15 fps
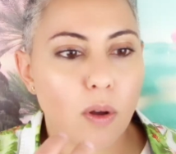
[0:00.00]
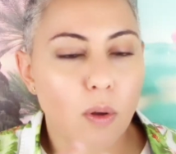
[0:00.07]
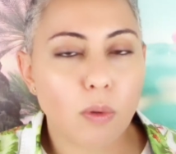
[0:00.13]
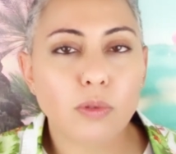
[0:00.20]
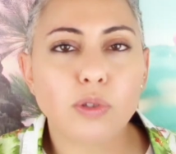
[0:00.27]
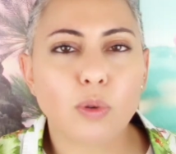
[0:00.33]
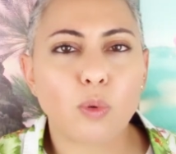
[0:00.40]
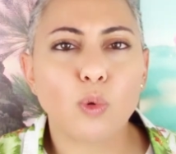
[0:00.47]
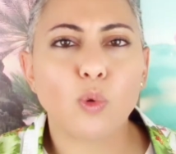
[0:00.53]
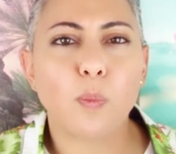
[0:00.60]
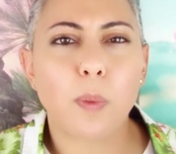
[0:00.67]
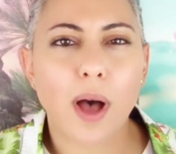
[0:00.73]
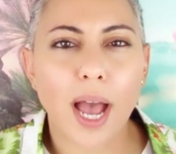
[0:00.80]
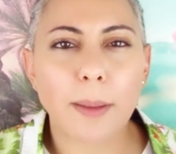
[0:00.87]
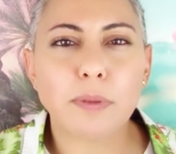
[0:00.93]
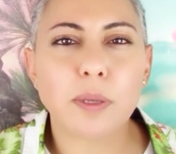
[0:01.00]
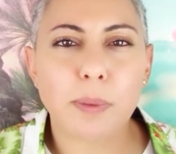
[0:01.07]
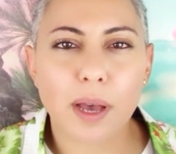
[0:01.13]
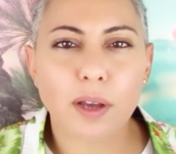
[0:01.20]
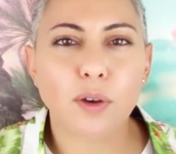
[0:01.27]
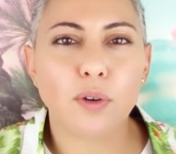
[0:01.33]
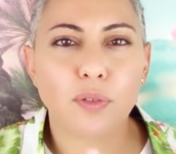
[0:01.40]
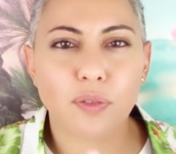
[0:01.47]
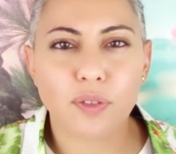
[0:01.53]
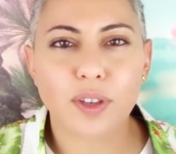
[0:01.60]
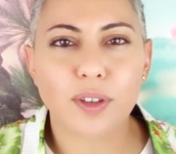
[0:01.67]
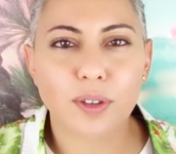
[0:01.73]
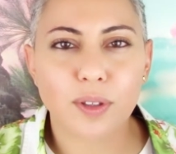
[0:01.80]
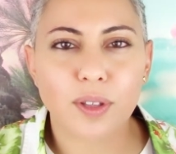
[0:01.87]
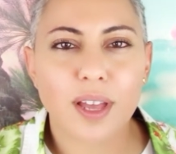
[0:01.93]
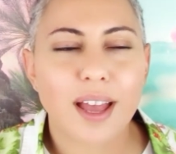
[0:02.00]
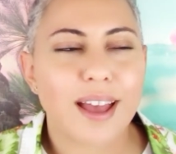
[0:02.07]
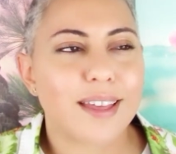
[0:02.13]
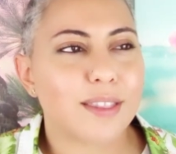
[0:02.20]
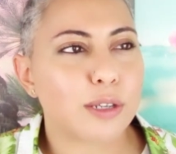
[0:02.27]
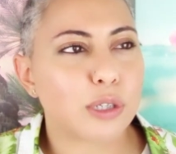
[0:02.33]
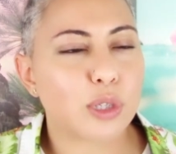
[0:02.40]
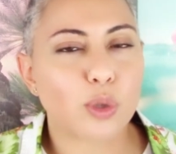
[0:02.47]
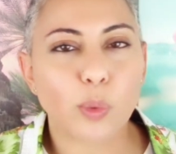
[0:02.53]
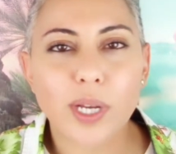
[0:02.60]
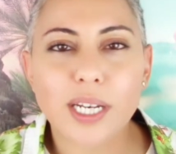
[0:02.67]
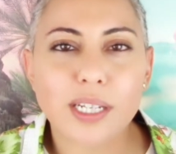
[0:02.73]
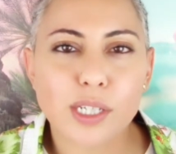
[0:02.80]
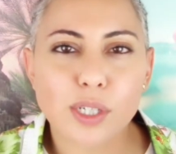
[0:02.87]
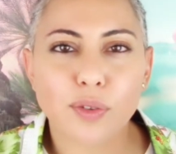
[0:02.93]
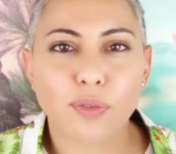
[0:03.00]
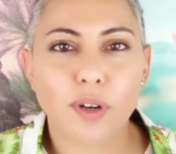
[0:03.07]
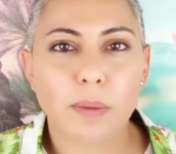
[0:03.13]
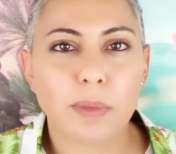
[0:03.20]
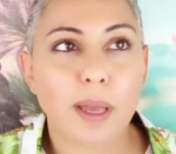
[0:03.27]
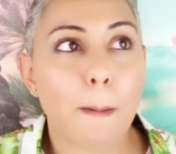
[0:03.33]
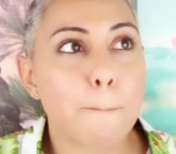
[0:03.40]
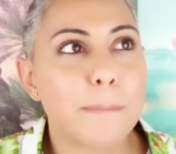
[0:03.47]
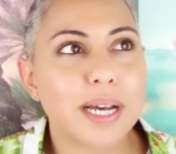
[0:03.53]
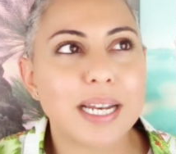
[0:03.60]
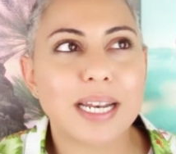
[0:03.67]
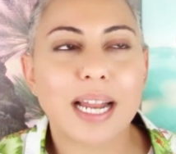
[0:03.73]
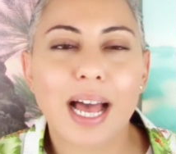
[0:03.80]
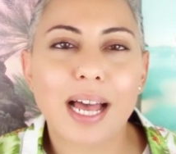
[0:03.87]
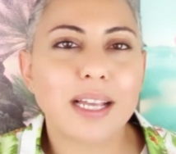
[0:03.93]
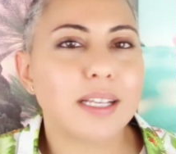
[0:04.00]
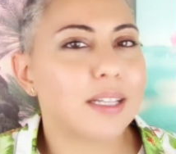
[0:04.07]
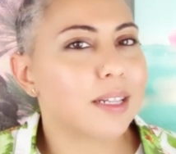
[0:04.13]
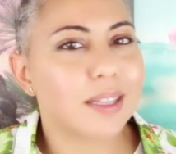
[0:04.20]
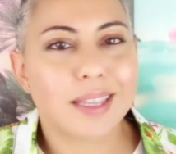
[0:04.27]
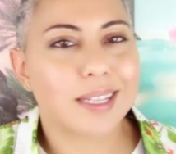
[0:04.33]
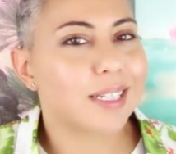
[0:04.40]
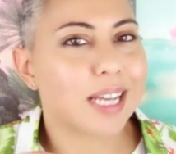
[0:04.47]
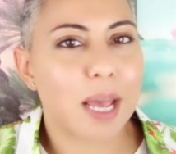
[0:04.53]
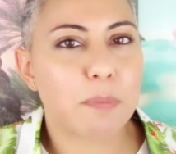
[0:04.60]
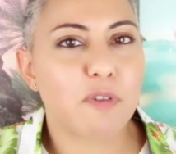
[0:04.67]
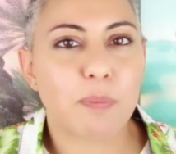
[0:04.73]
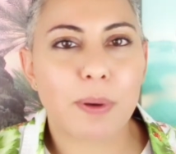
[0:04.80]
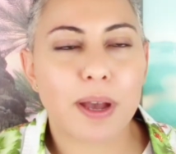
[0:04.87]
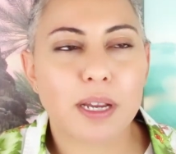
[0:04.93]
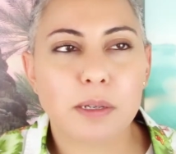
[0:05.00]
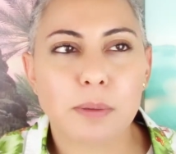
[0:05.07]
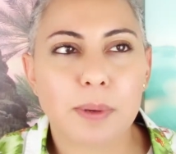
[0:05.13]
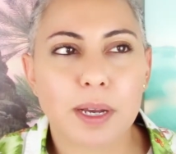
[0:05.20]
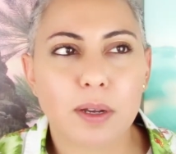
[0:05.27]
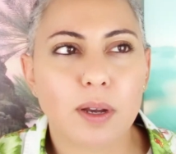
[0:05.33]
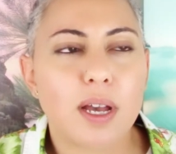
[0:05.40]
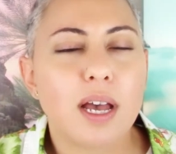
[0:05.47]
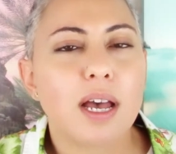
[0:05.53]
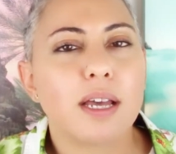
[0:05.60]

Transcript: old school pipe tobacco feel, the sweetness from it, but not the type of pipe tobacco,